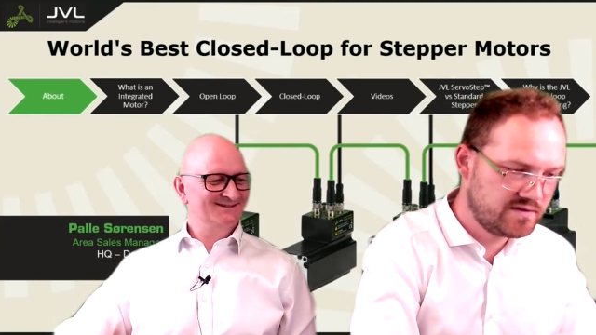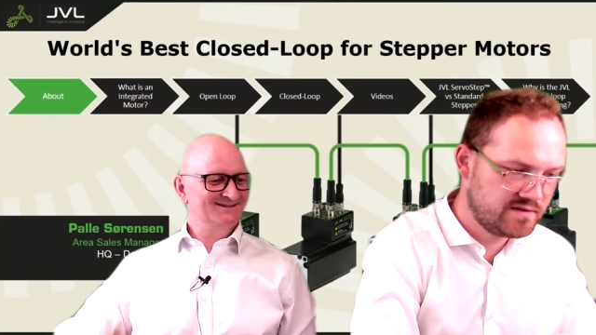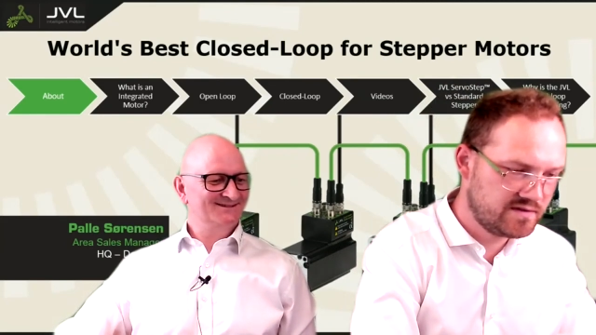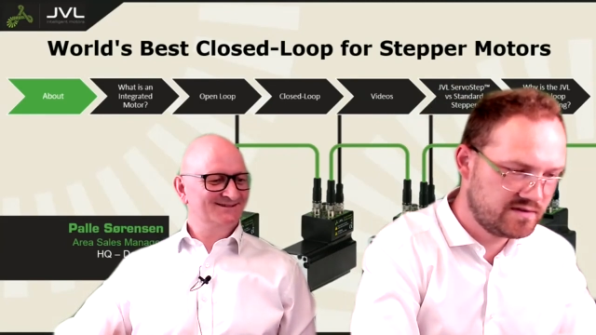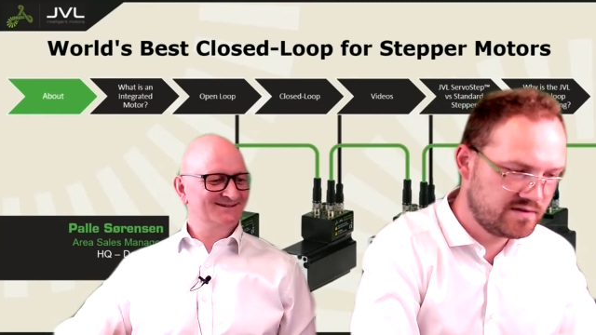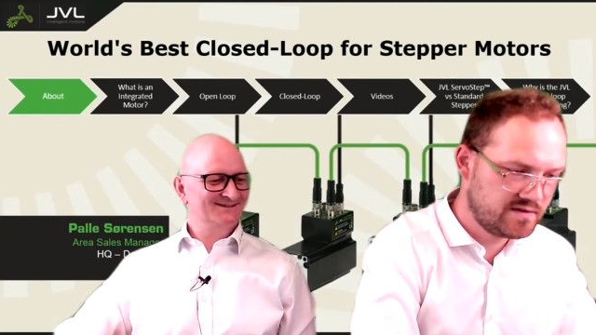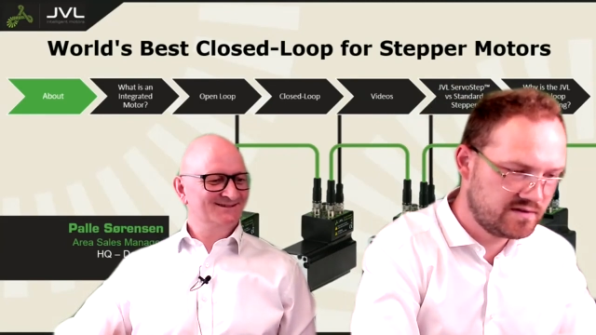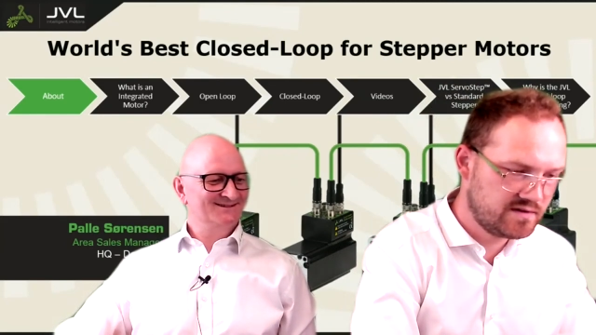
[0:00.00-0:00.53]

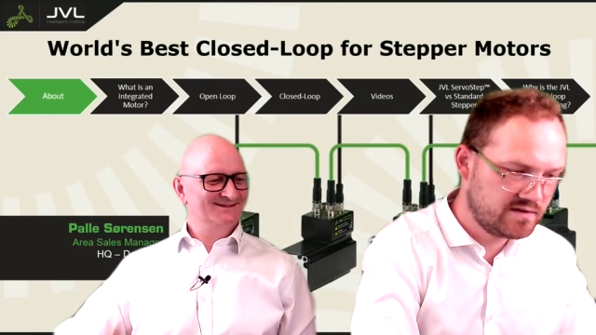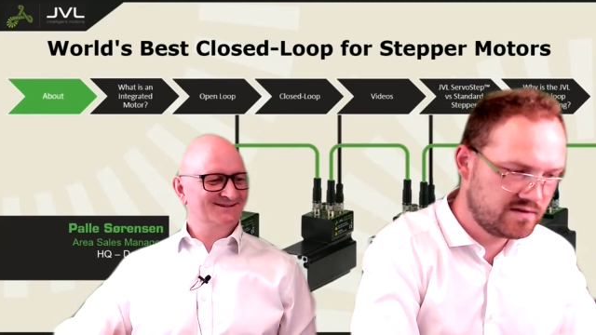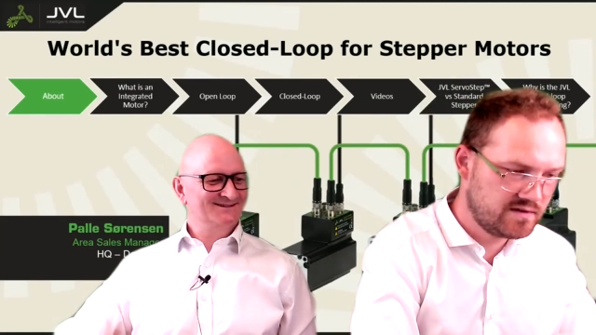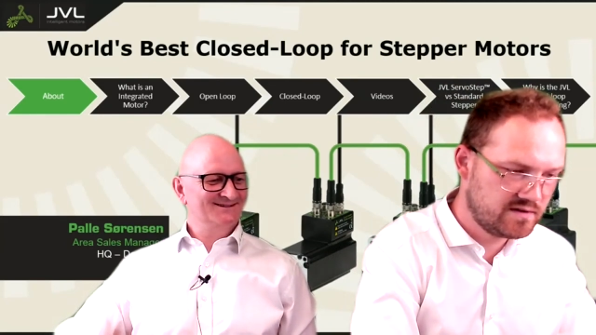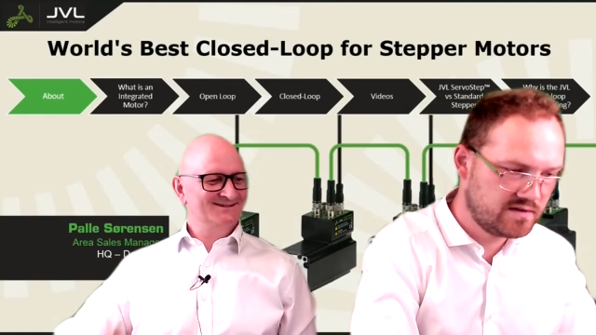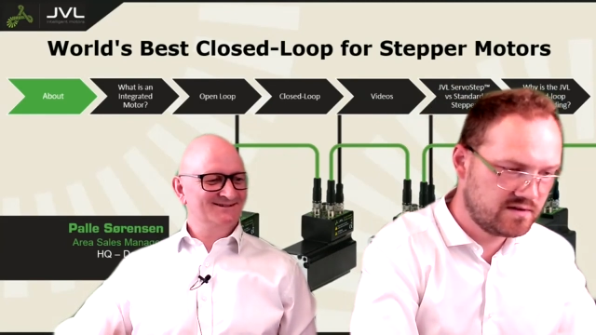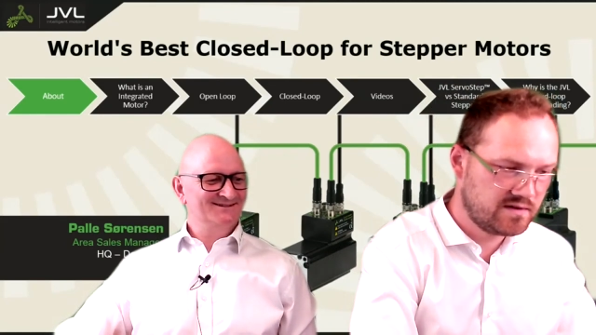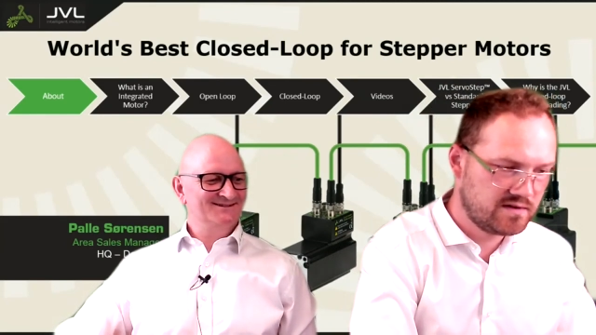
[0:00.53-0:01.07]

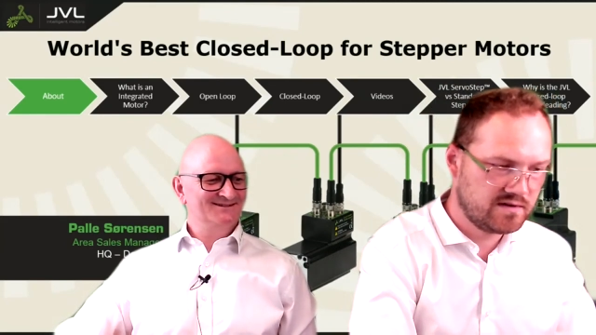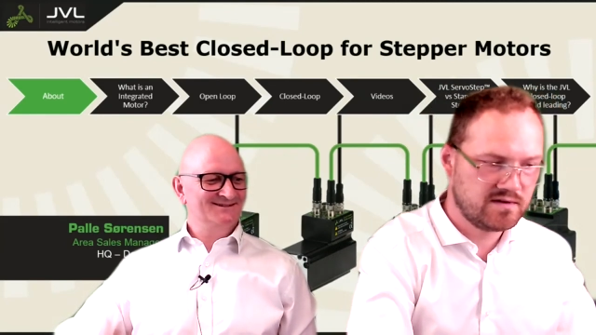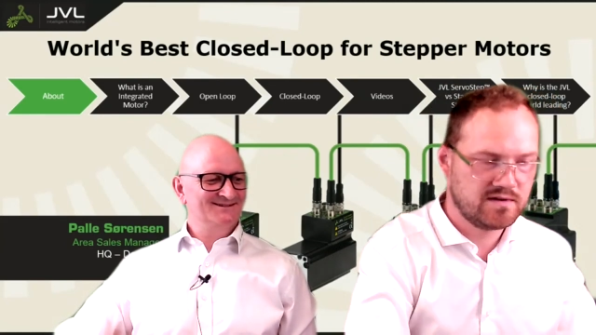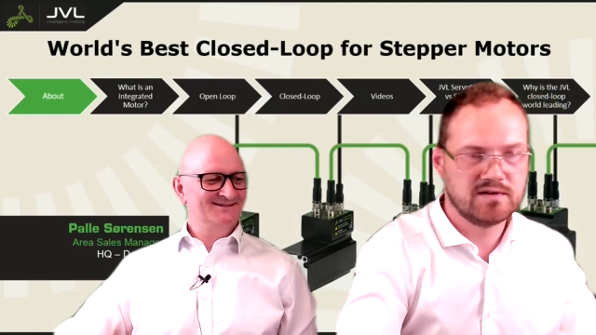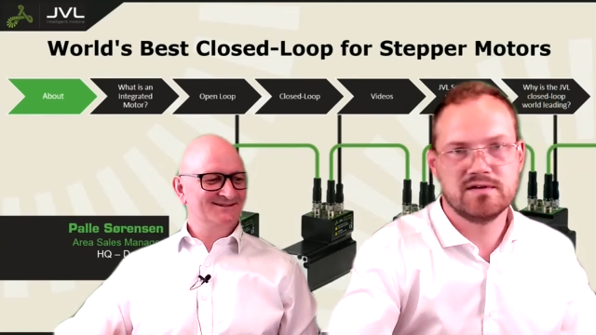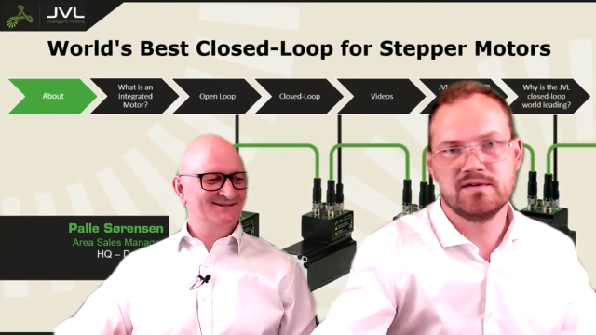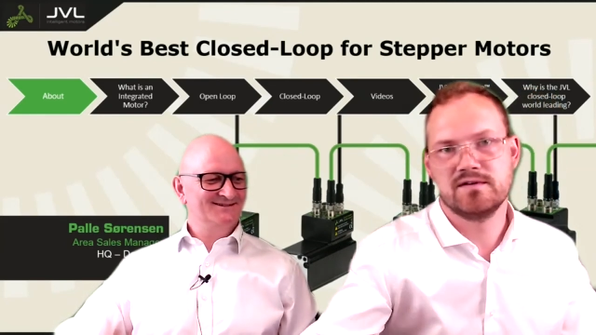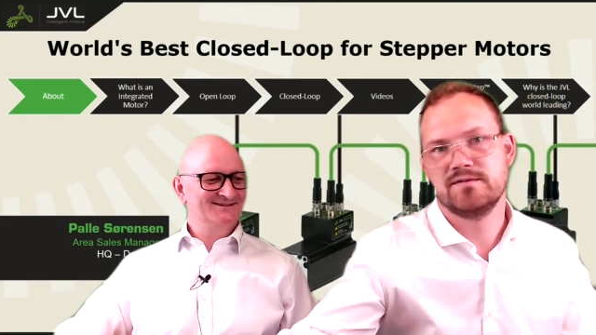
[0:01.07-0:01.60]

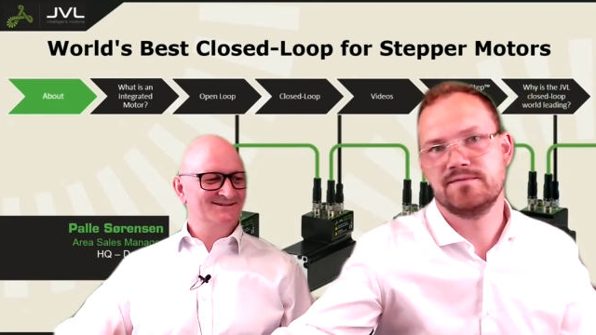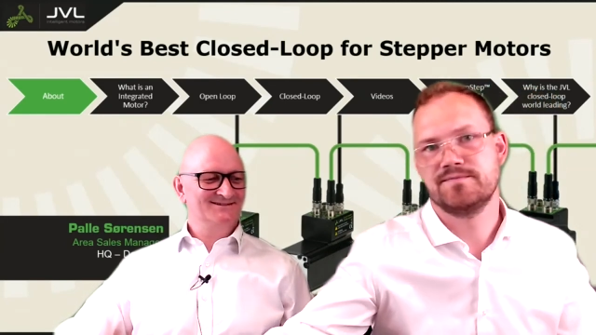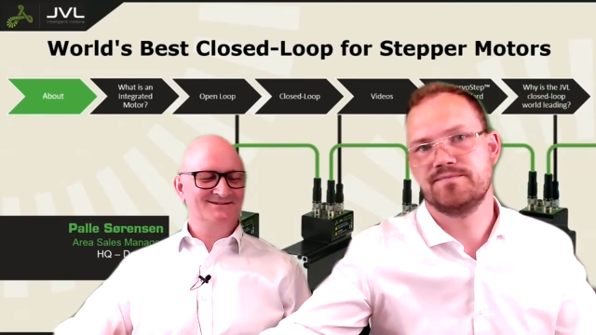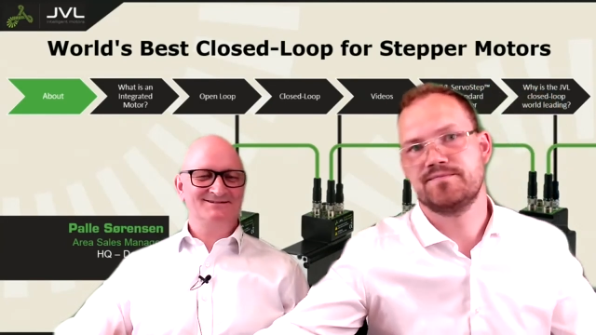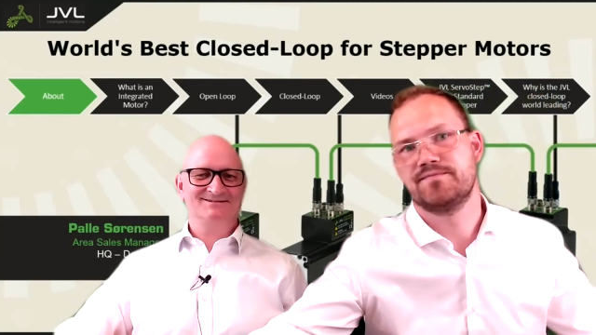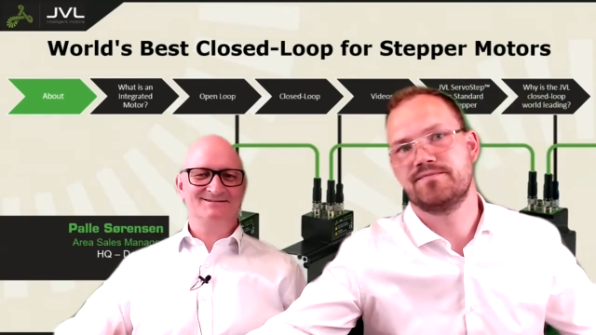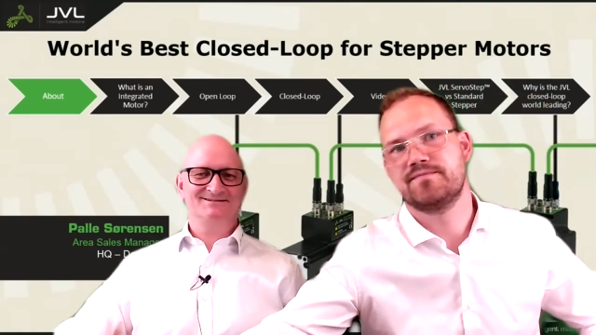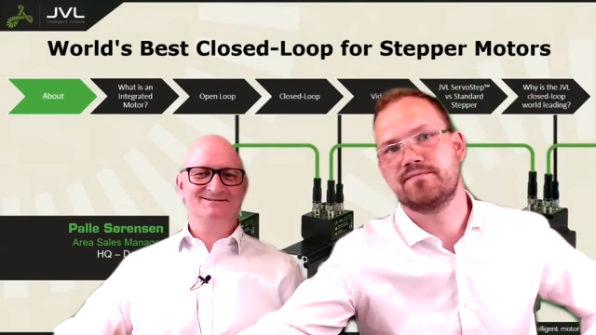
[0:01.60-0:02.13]

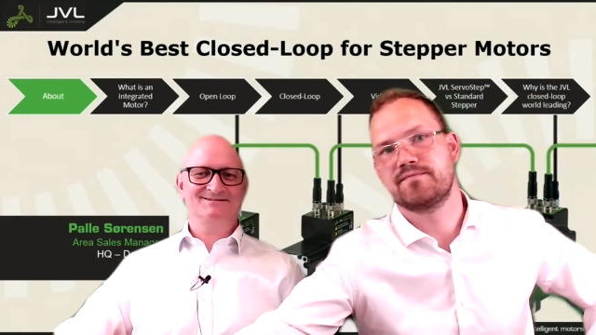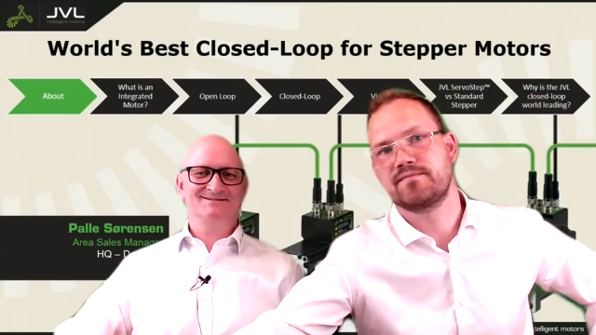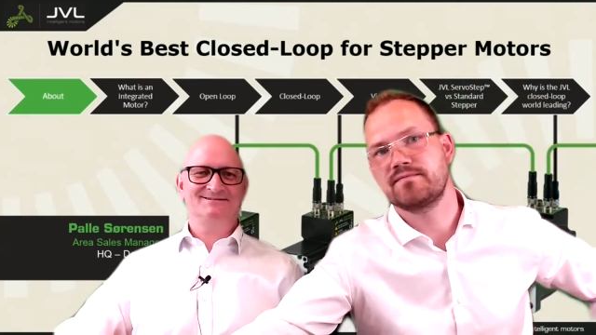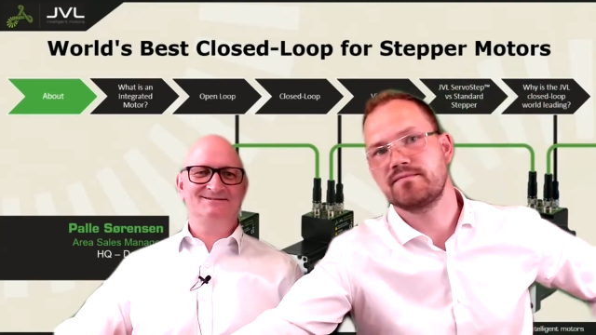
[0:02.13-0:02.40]
Nobody speaks.